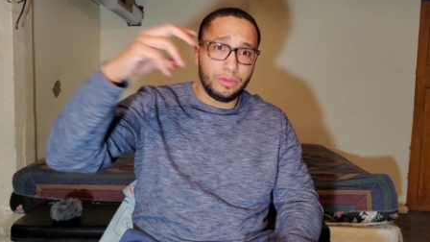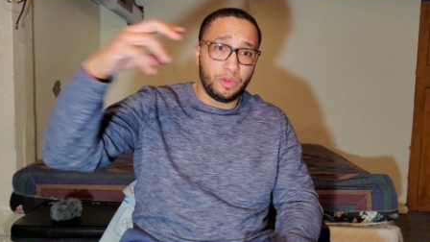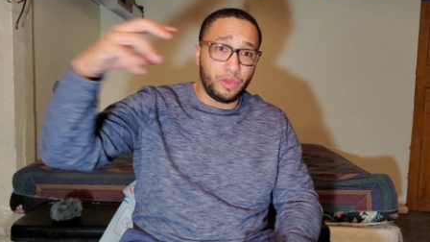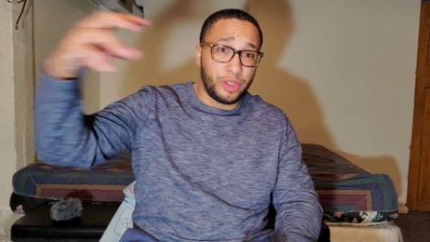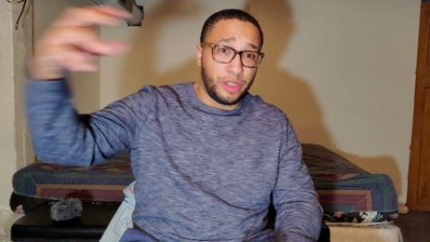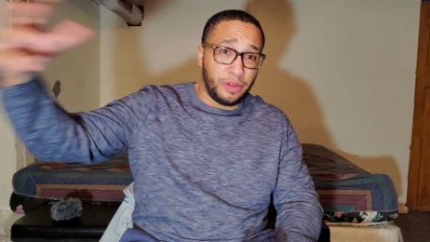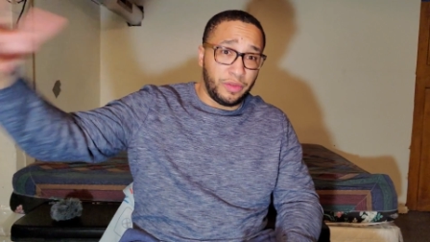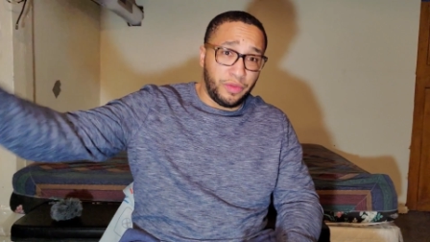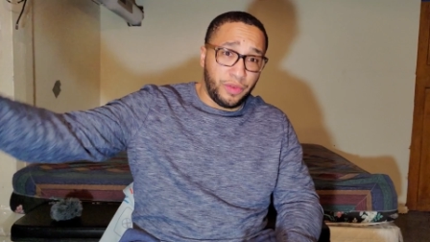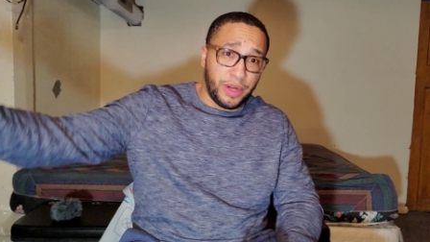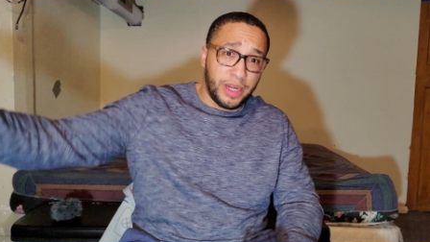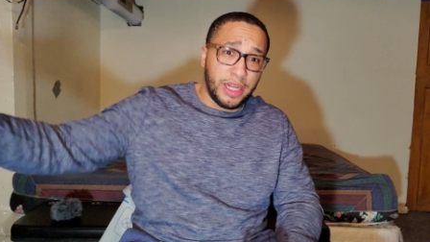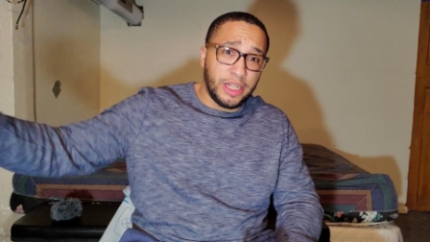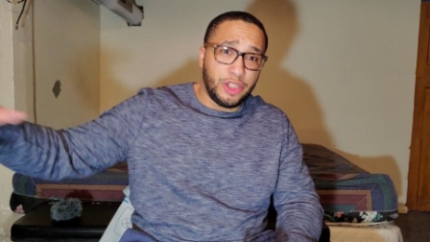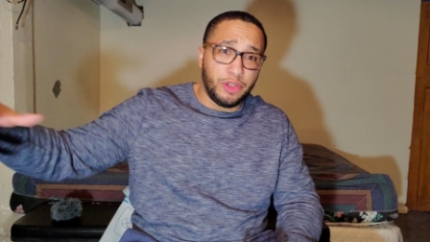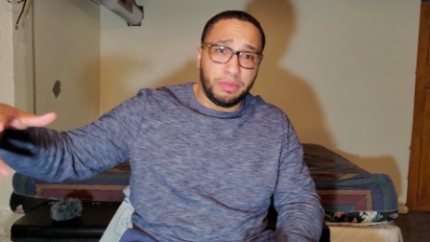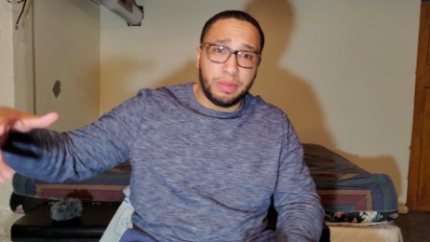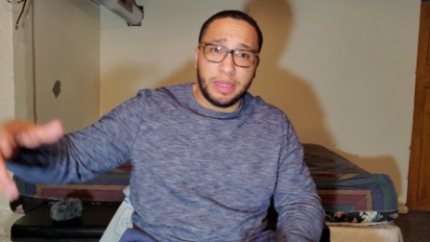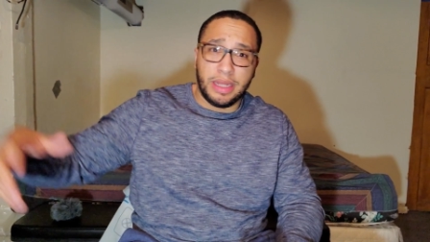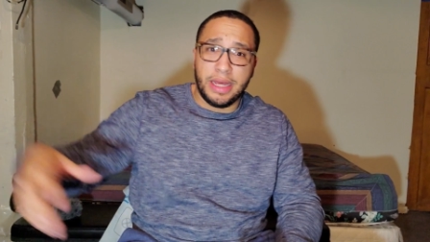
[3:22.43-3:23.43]
with your friends,
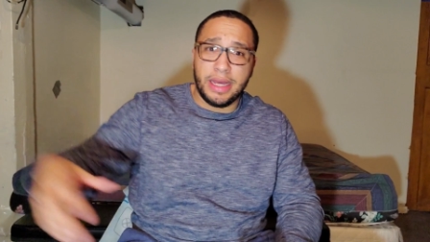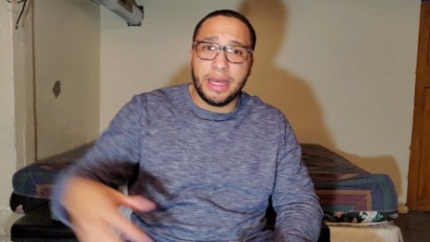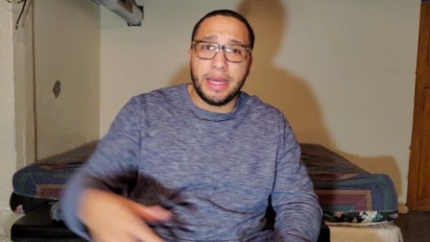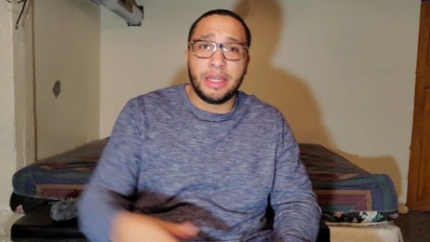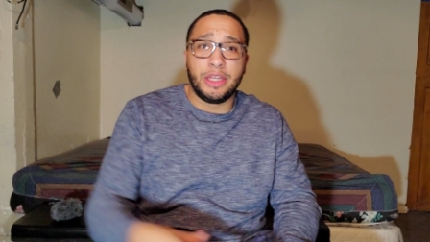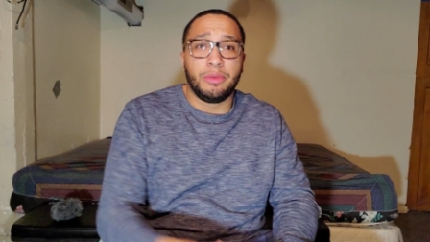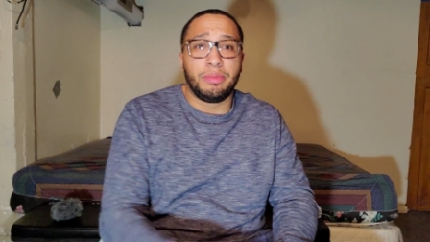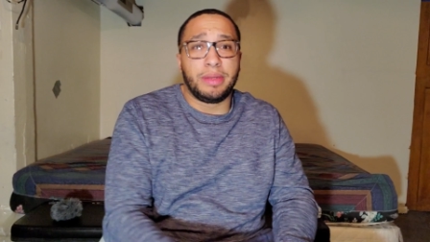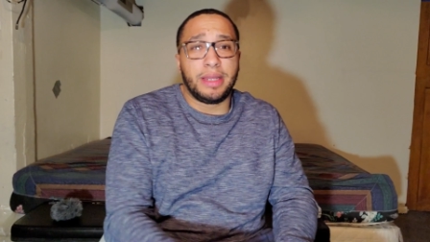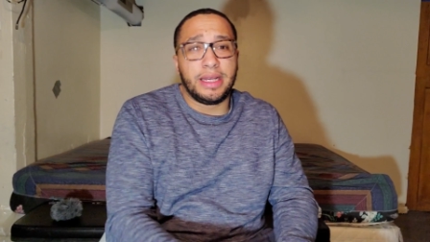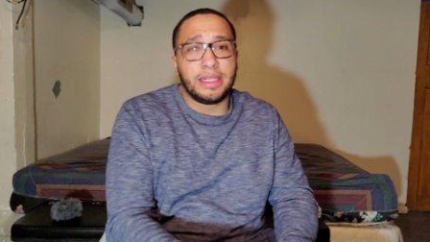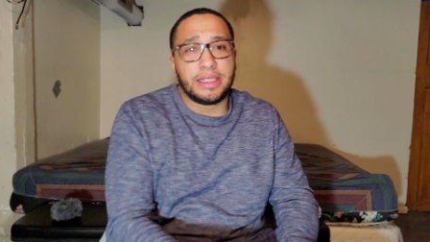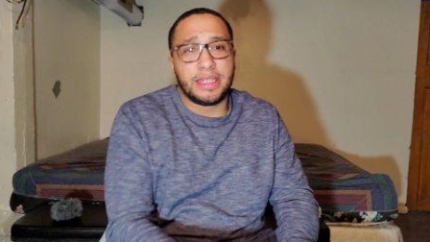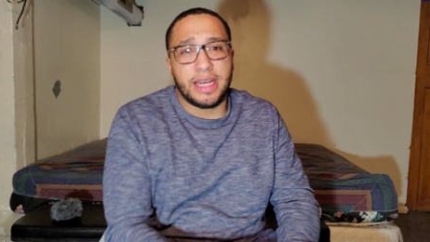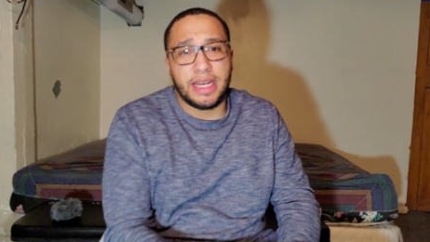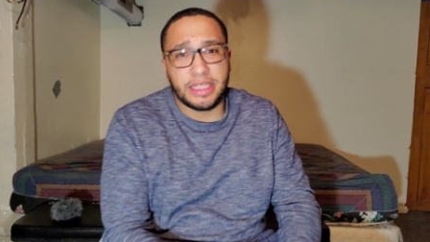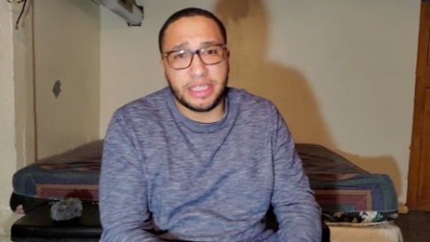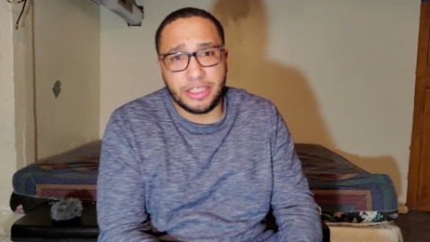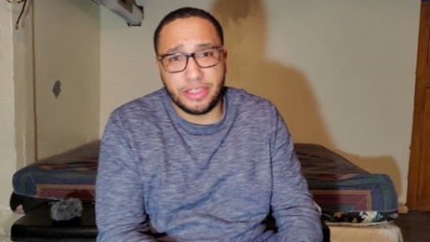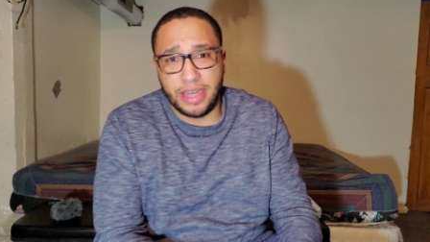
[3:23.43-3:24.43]
you're playing, you play
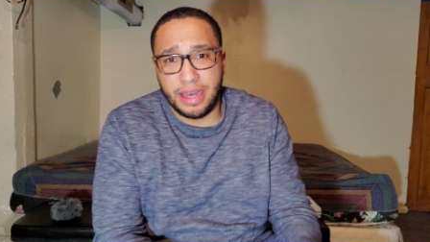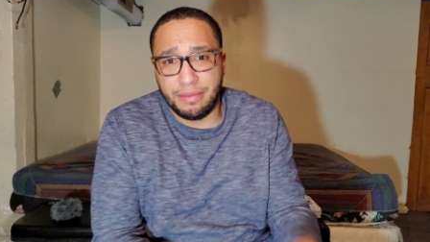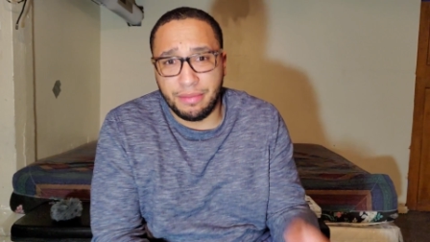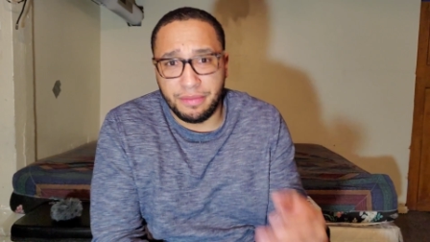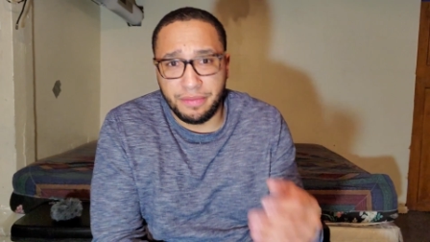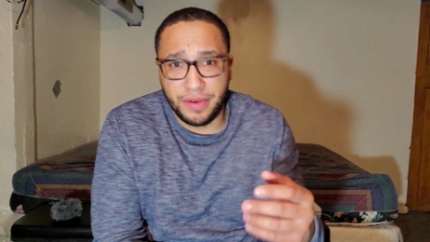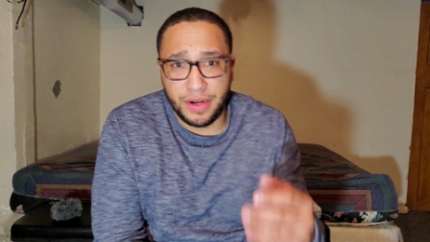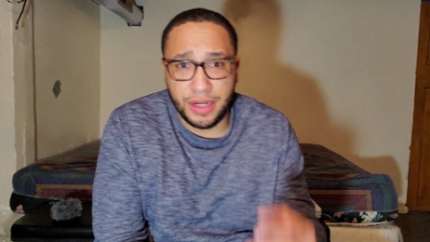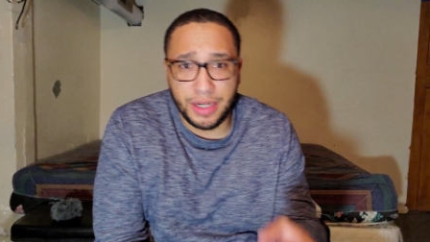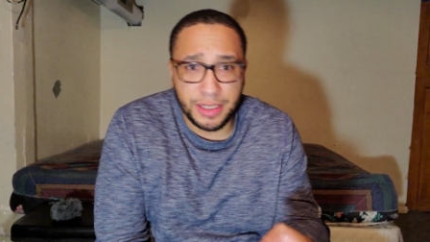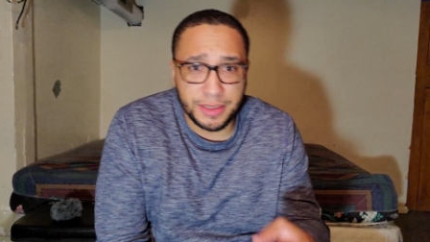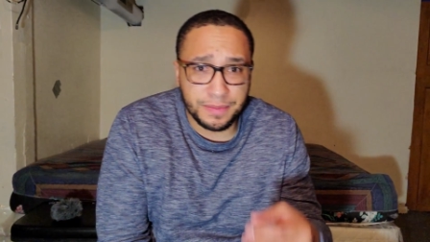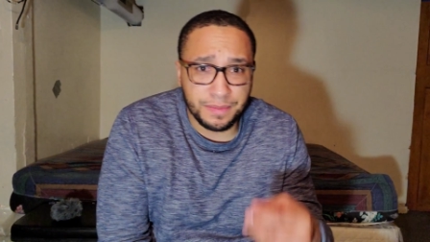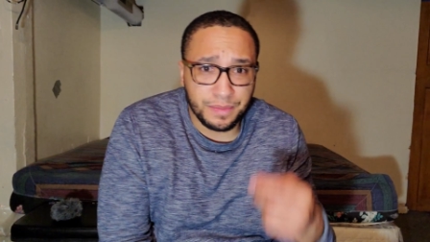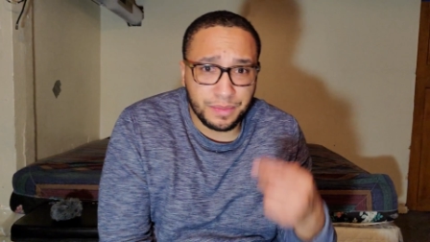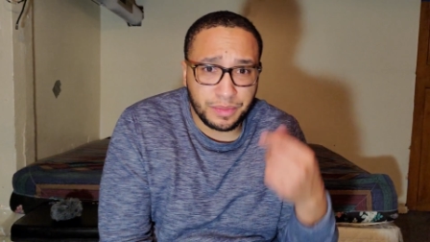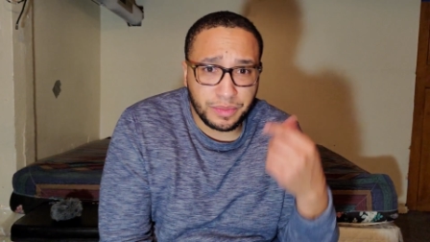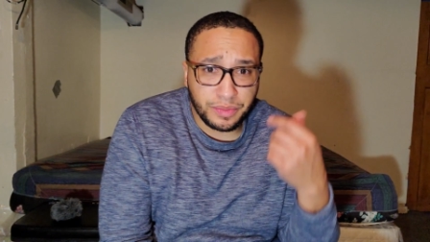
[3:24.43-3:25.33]
testing, you're having fun.